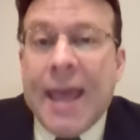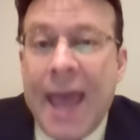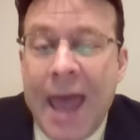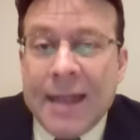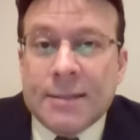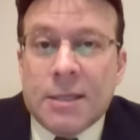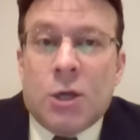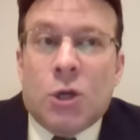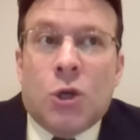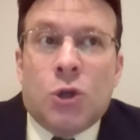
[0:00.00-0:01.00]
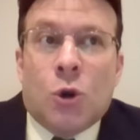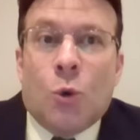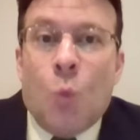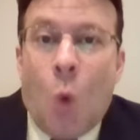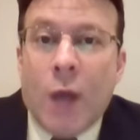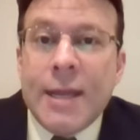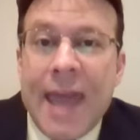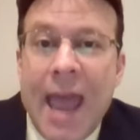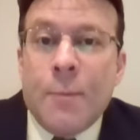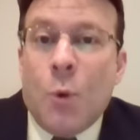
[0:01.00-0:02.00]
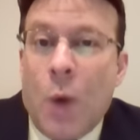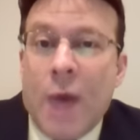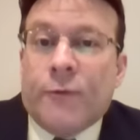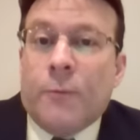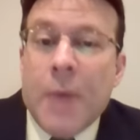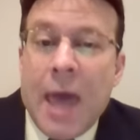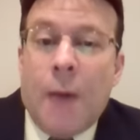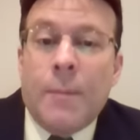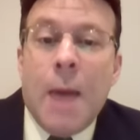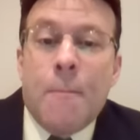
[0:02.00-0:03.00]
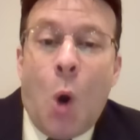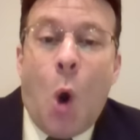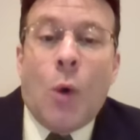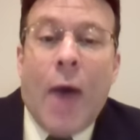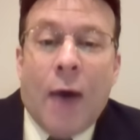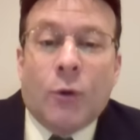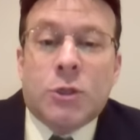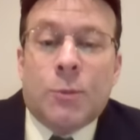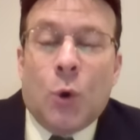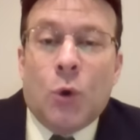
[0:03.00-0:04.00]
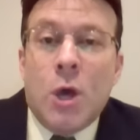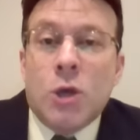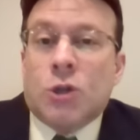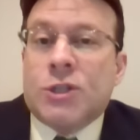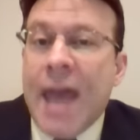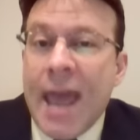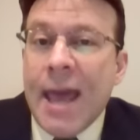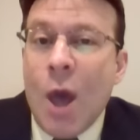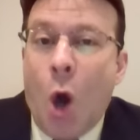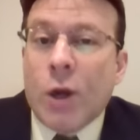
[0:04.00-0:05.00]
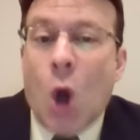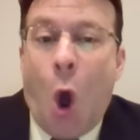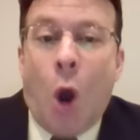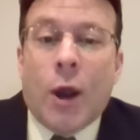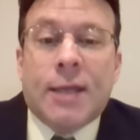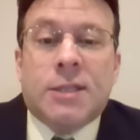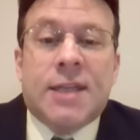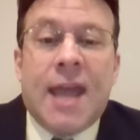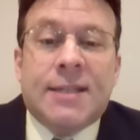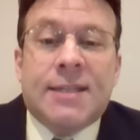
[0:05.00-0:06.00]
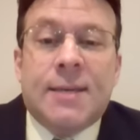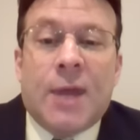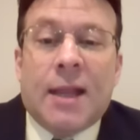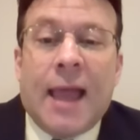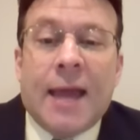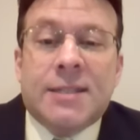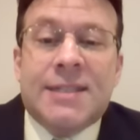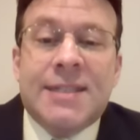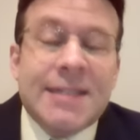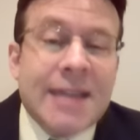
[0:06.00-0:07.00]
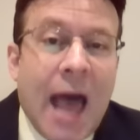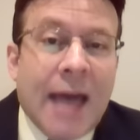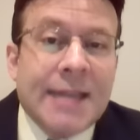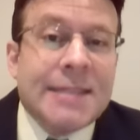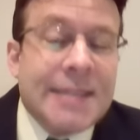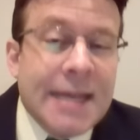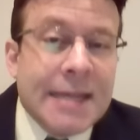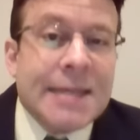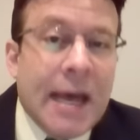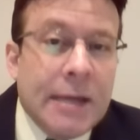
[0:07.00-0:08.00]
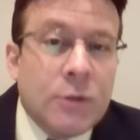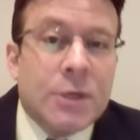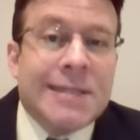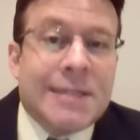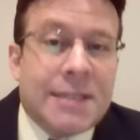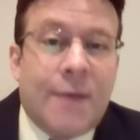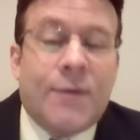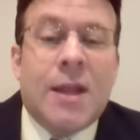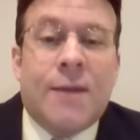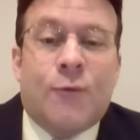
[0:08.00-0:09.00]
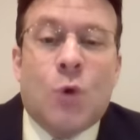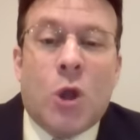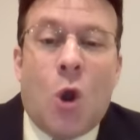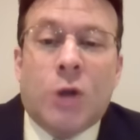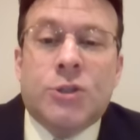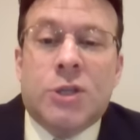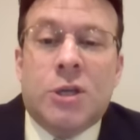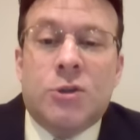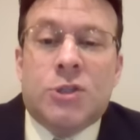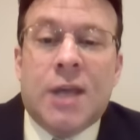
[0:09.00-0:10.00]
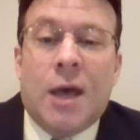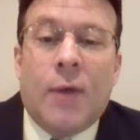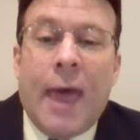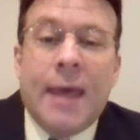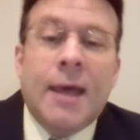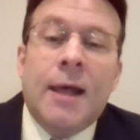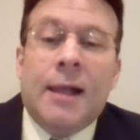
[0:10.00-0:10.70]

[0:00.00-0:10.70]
Again, you're one game away from becoming bowl eligible. You're taking on an Oregon State team that allowed a season-high 674 yards to UCLA